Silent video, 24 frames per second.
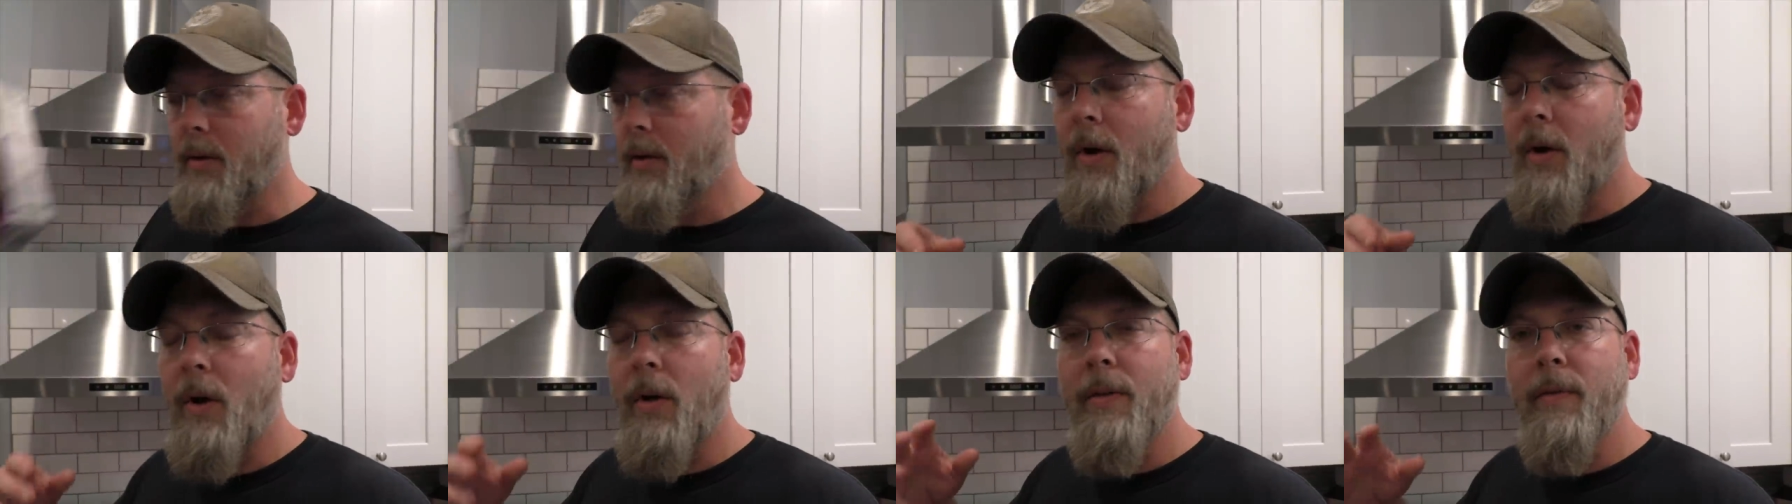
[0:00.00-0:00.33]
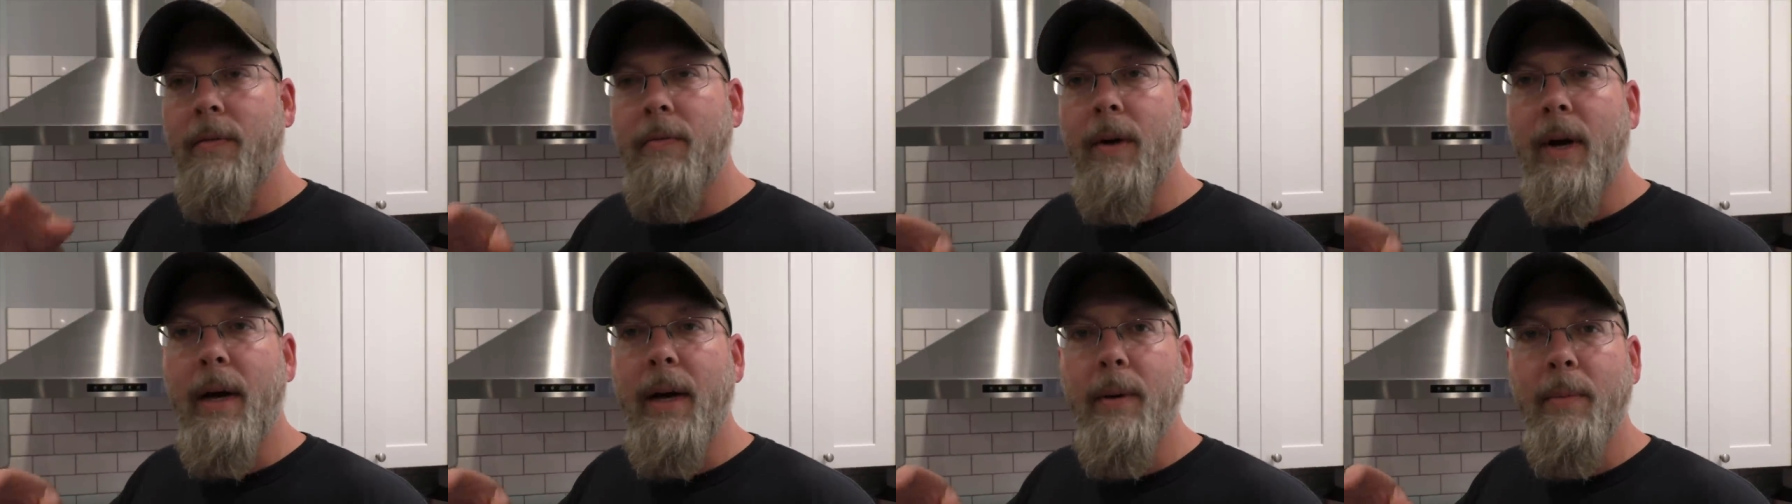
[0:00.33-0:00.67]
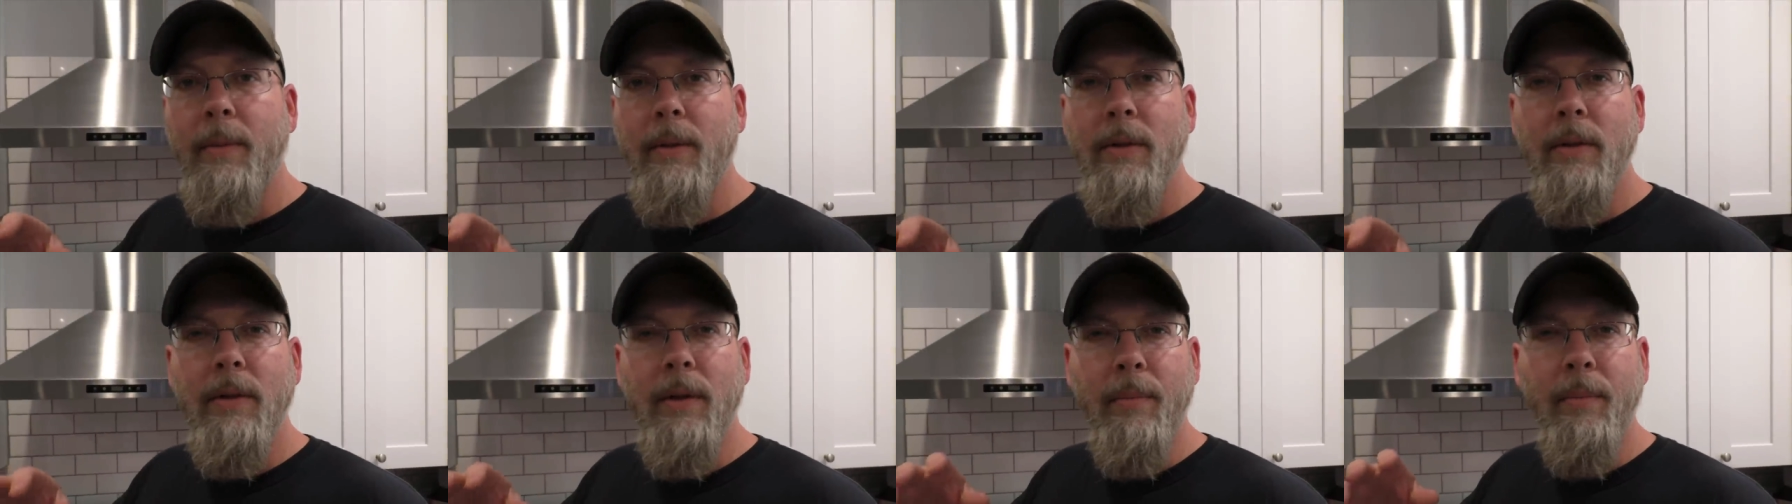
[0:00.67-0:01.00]
All the
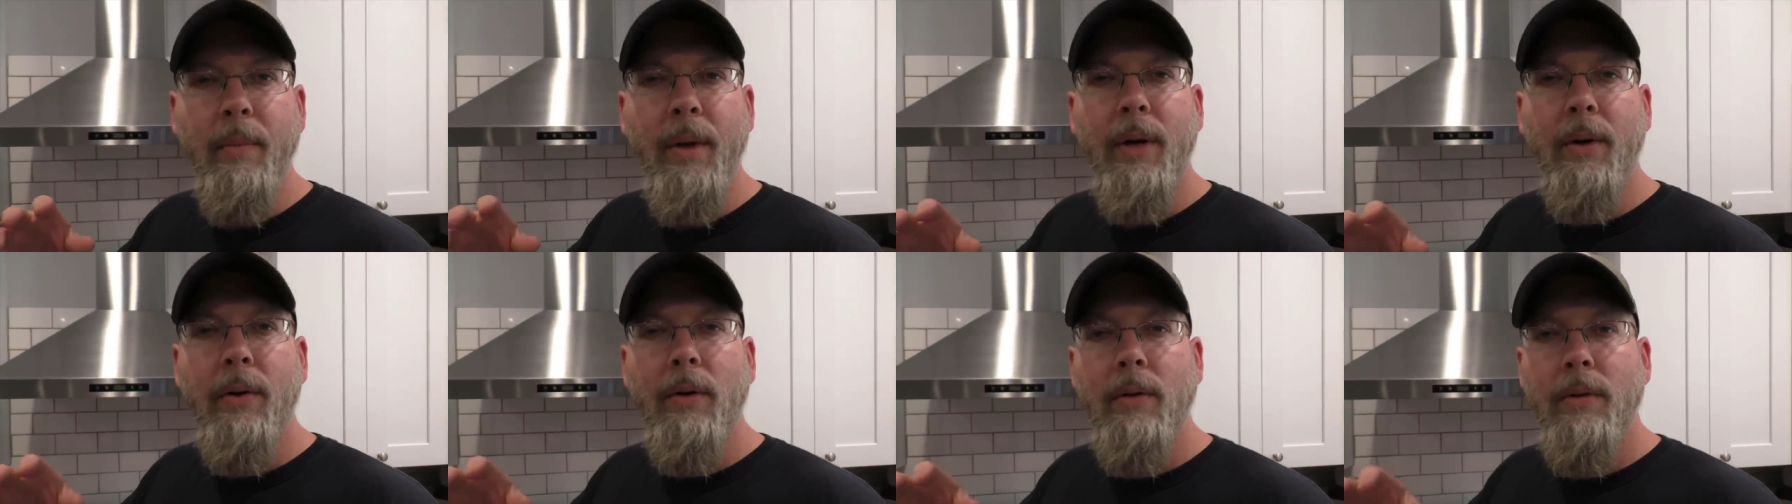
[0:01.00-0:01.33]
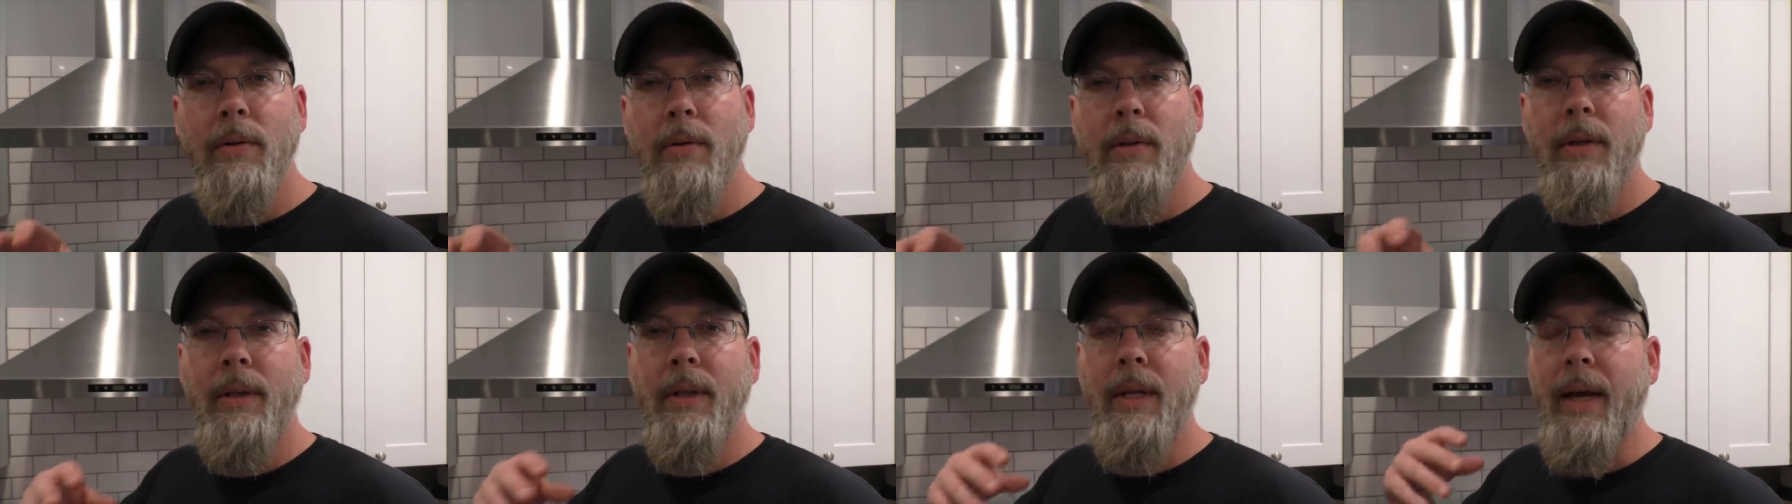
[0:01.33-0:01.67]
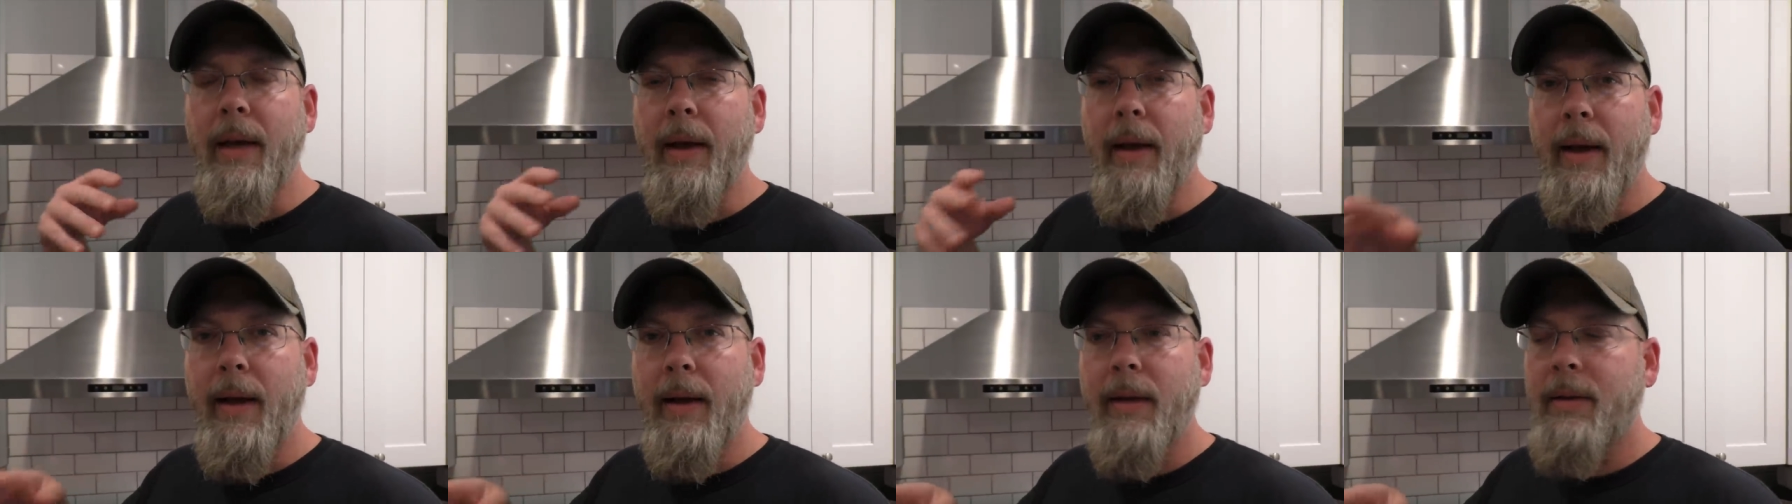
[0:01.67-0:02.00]
vitamins and minerals that they
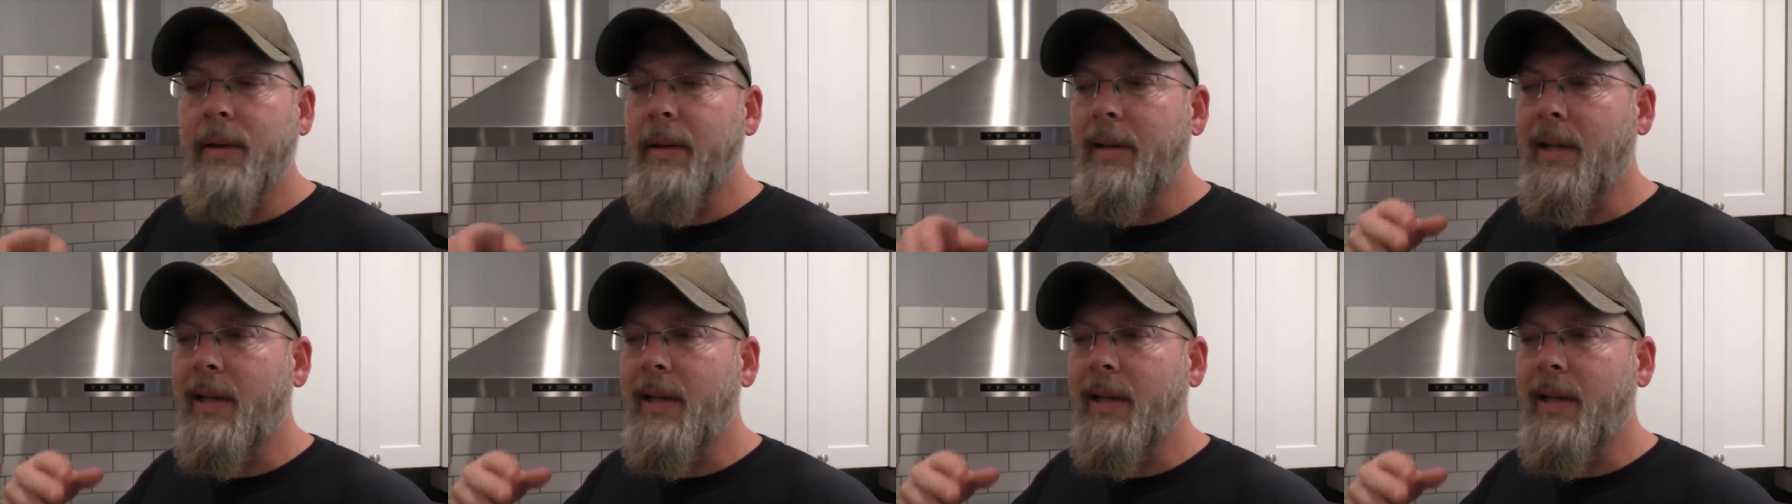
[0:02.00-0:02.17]
add to